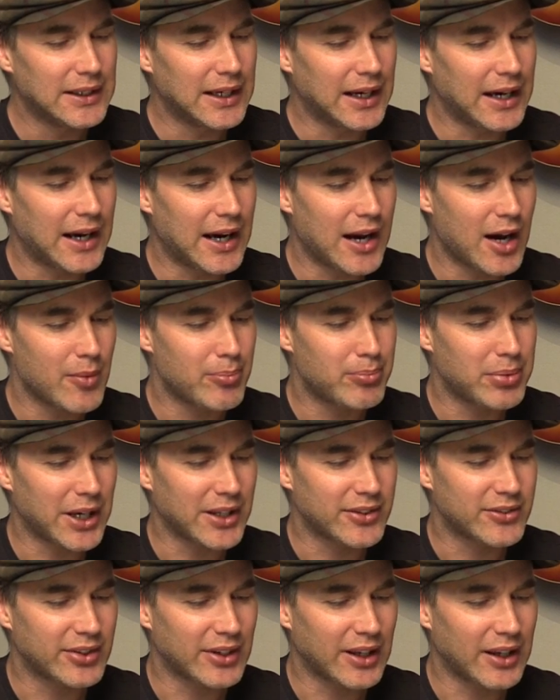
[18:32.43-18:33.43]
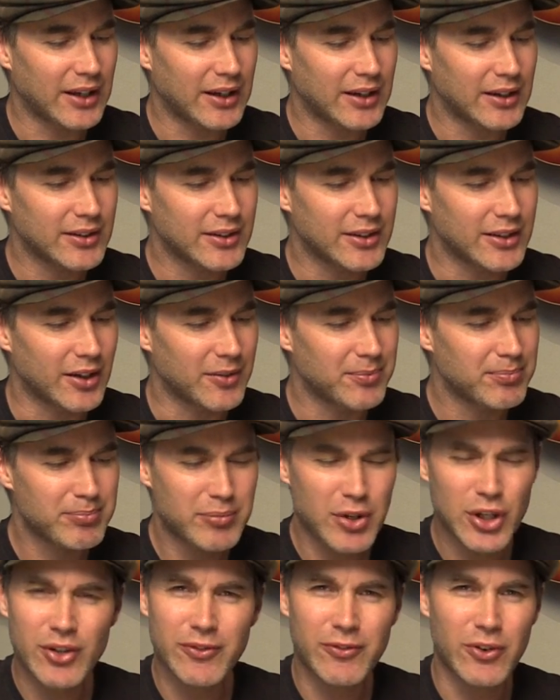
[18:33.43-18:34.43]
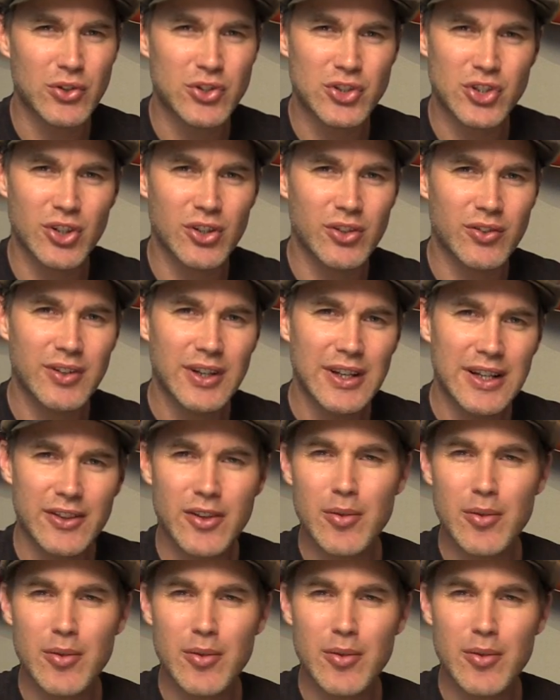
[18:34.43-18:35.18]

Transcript: Uh, but, uh, you know, beautiful tune.